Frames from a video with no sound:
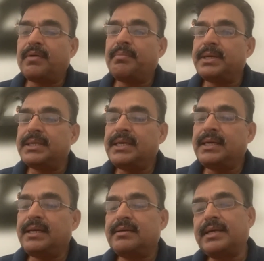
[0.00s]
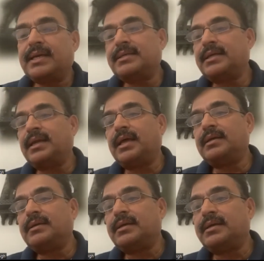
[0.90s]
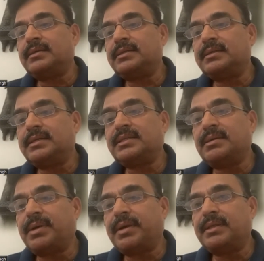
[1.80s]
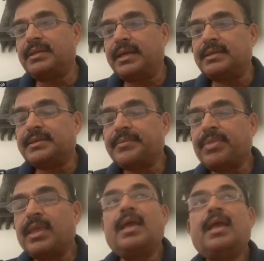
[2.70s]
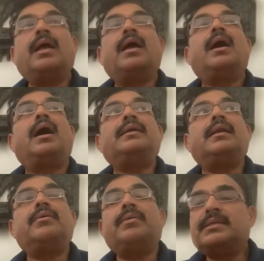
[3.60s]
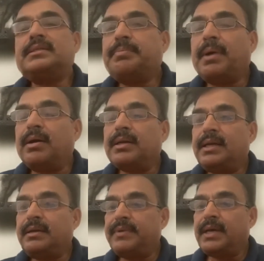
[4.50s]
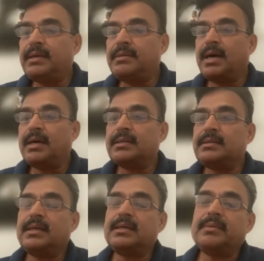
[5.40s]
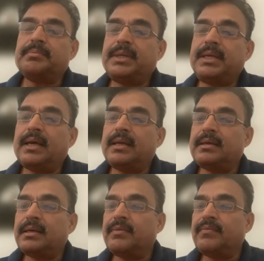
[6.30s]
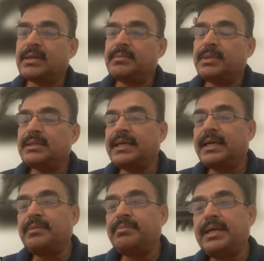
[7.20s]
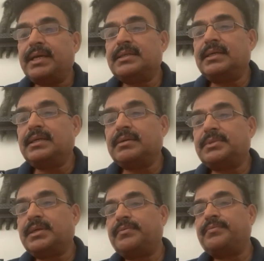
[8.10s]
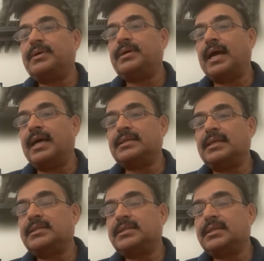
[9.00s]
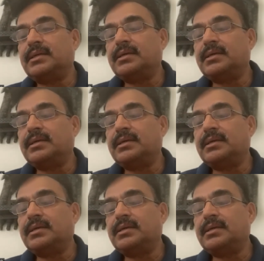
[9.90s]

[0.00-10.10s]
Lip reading: machine integration and system driven things. I tell you, as a Power Grid, we are a Maharatna company, and one of the second biggest in terms of assets